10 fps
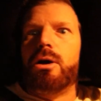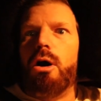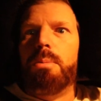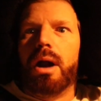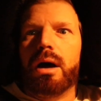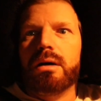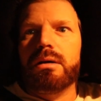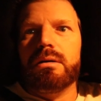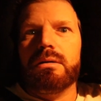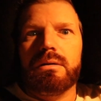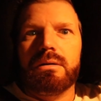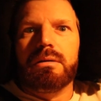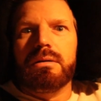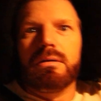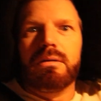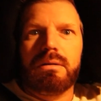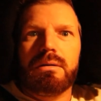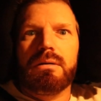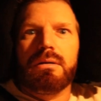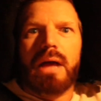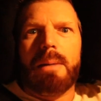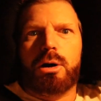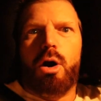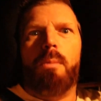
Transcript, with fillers: a cobra. I'm a